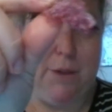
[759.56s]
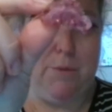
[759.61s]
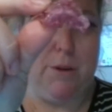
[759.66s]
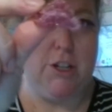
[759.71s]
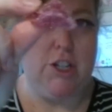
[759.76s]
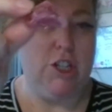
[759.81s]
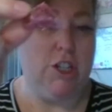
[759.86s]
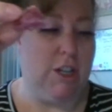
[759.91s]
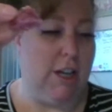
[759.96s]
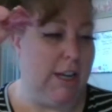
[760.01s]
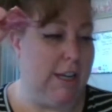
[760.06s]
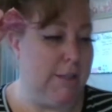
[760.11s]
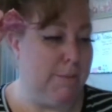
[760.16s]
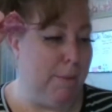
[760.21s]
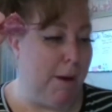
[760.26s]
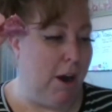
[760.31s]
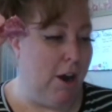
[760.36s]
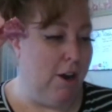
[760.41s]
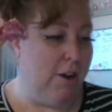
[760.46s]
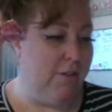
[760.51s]
which is
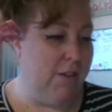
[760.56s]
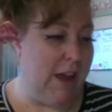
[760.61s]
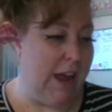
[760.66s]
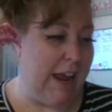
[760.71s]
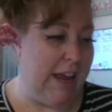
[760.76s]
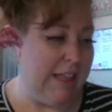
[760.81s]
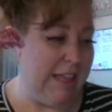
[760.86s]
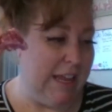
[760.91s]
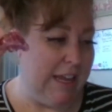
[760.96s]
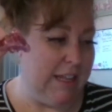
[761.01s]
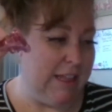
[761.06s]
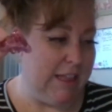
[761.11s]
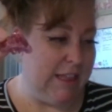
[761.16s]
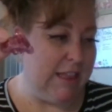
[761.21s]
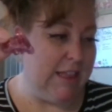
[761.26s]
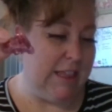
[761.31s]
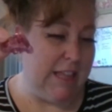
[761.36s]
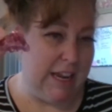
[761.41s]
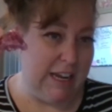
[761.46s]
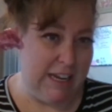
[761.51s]
part of it. I think
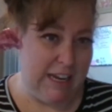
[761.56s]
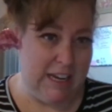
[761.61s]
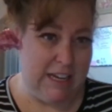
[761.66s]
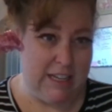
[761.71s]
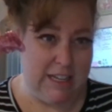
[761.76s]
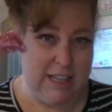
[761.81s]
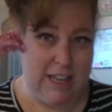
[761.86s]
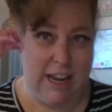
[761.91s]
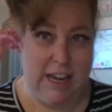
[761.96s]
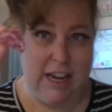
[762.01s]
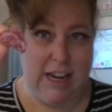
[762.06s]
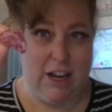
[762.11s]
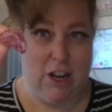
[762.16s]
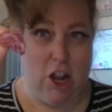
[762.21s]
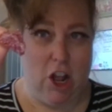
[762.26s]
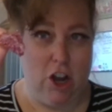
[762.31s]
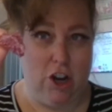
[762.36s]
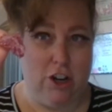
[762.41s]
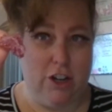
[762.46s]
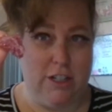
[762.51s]
they need they need
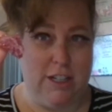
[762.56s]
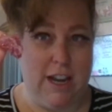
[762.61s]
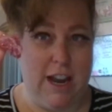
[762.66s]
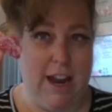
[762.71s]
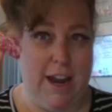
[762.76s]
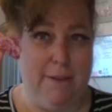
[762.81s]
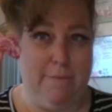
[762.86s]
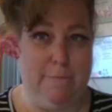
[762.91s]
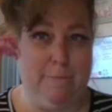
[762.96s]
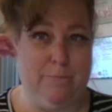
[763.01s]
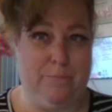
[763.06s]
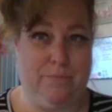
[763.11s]
longer time.